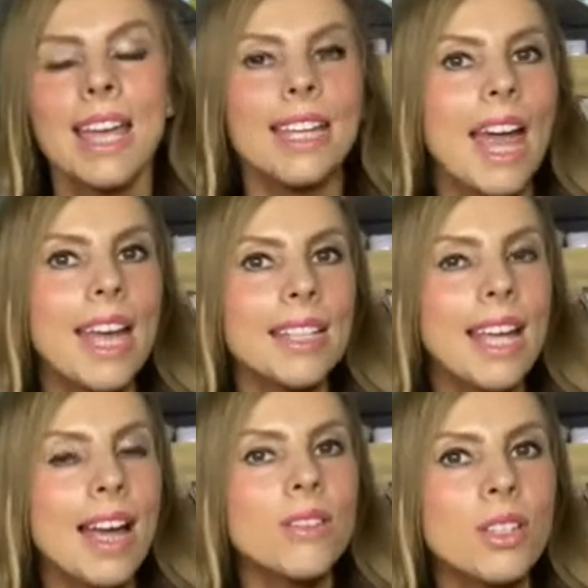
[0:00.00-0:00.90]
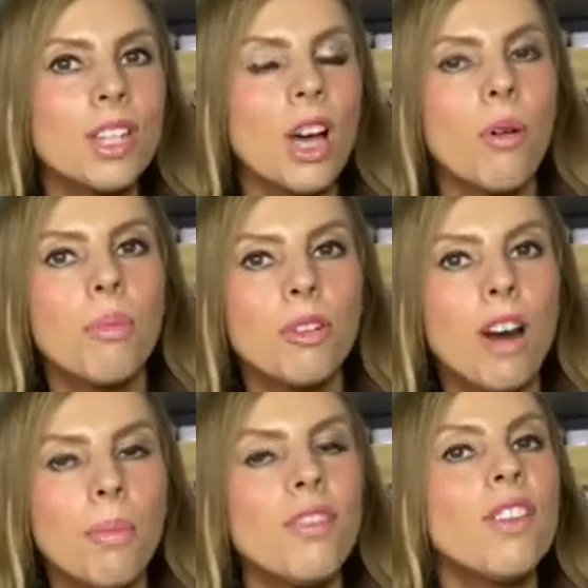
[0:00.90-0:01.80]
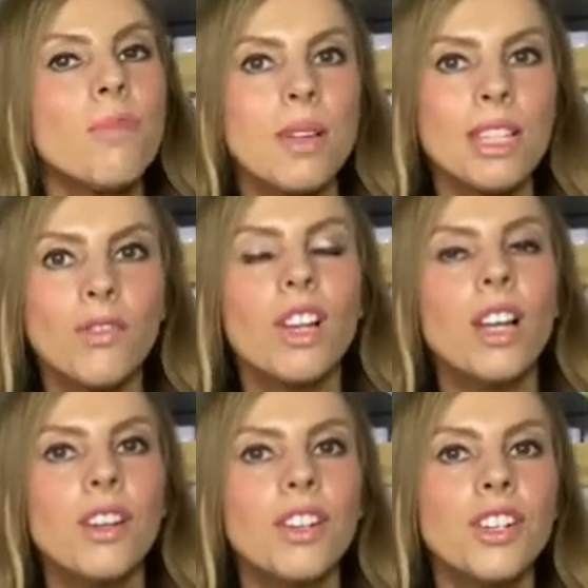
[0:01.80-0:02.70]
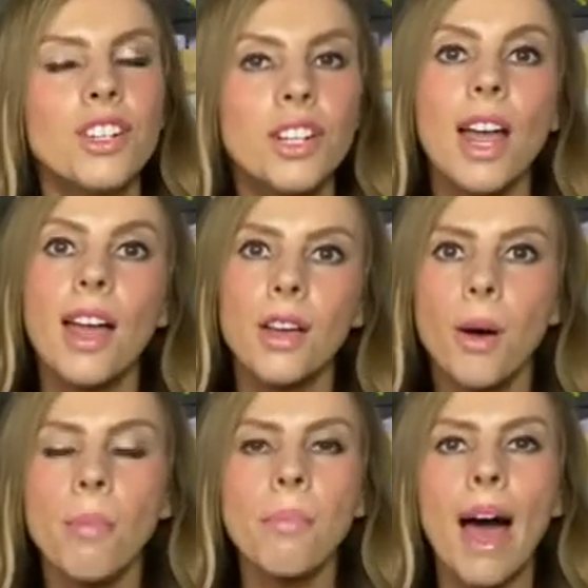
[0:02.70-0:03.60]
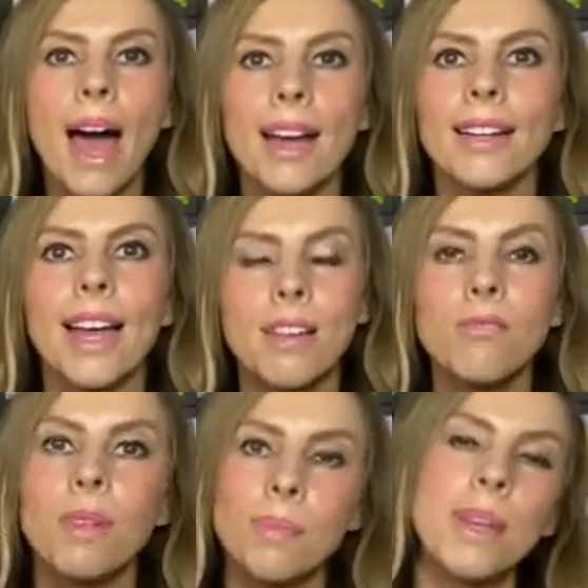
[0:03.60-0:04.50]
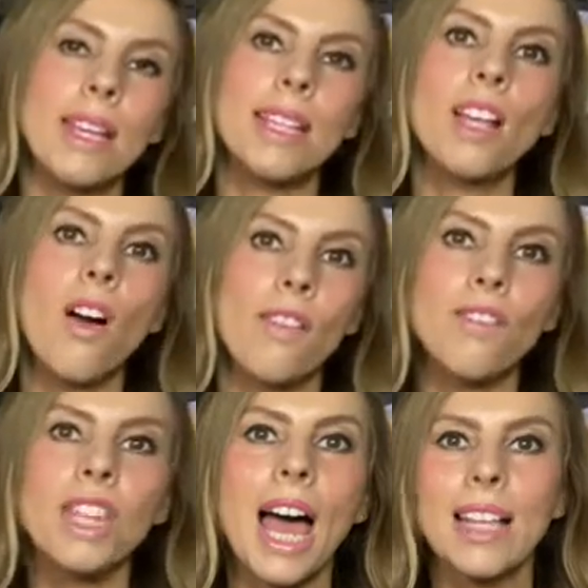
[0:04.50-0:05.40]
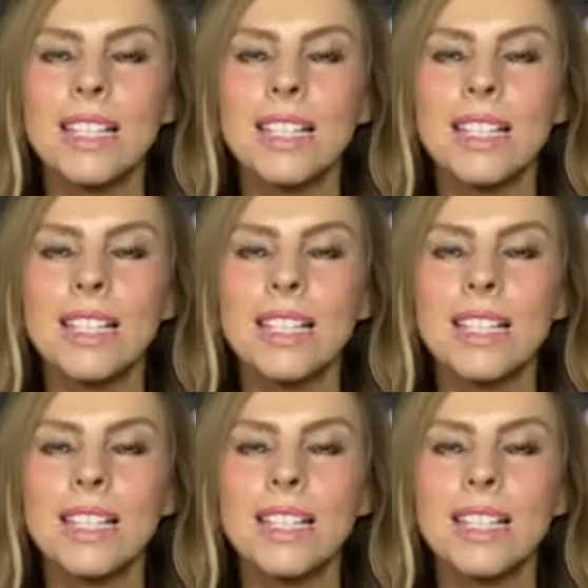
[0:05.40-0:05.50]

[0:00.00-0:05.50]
get down to the co-op, grab a few bits for lunch, come back and be in time for that.